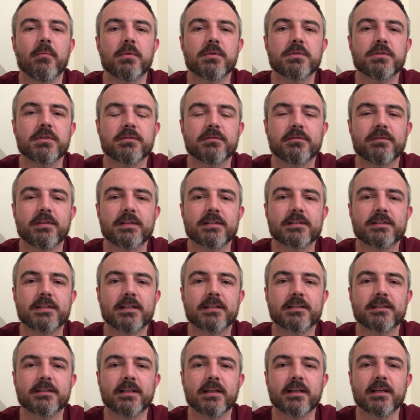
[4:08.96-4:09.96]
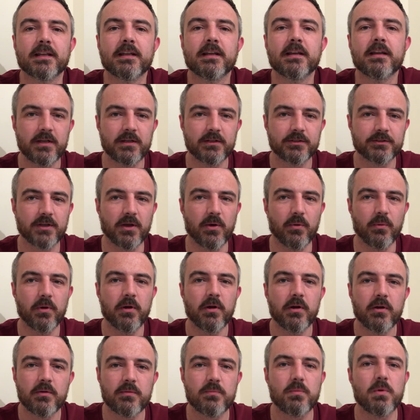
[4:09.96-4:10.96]
which is fantastic. So
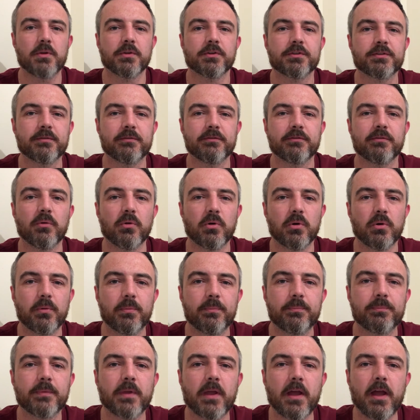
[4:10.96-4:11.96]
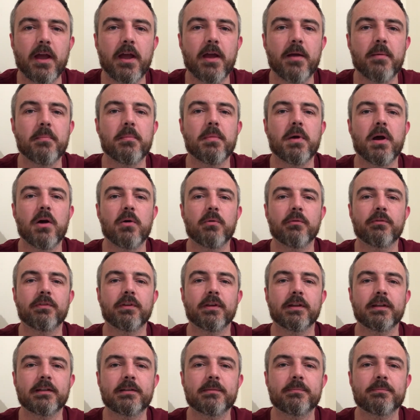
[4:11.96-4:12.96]
once and for all,
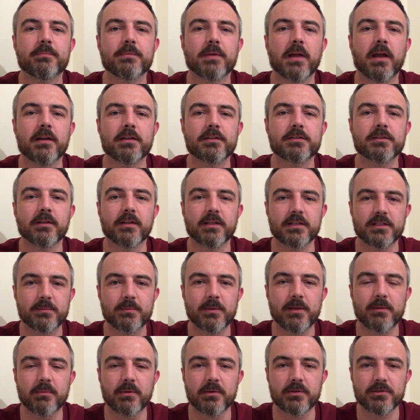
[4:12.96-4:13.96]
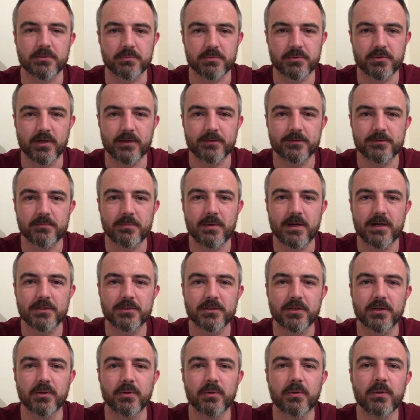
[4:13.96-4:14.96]
hopefully, certainly to people who subscribe to my
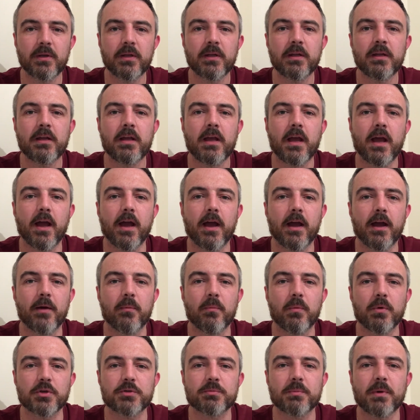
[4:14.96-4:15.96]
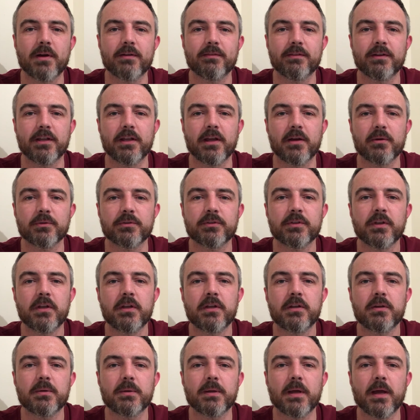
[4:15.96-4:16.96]
channel and watch my videos,
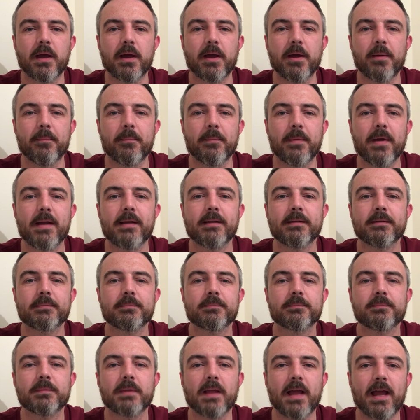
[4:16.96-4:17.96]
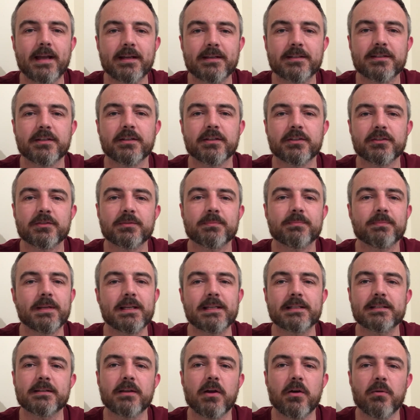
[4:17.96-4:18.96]
Exodus
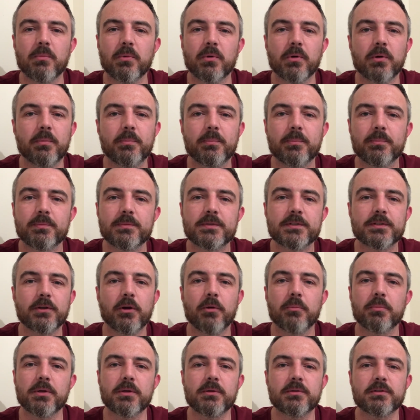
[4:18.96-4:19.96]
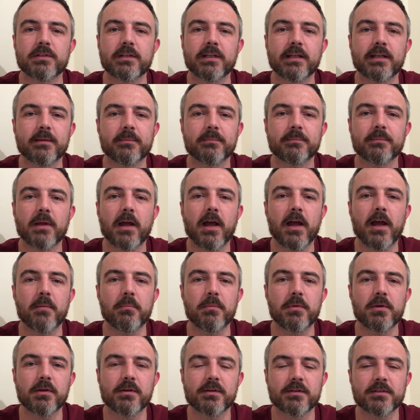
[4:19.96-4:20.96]
is no more. Stop using it.
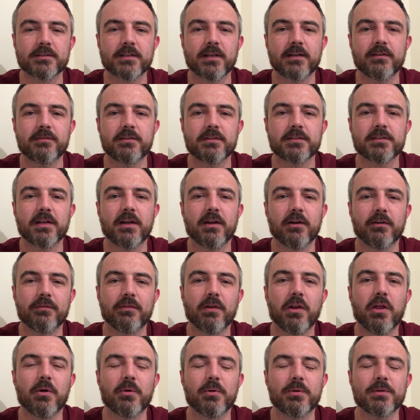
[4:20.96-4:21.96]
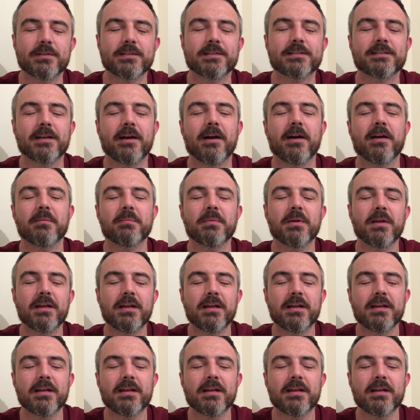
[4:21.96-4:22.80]
You're going to save yourself loads of time,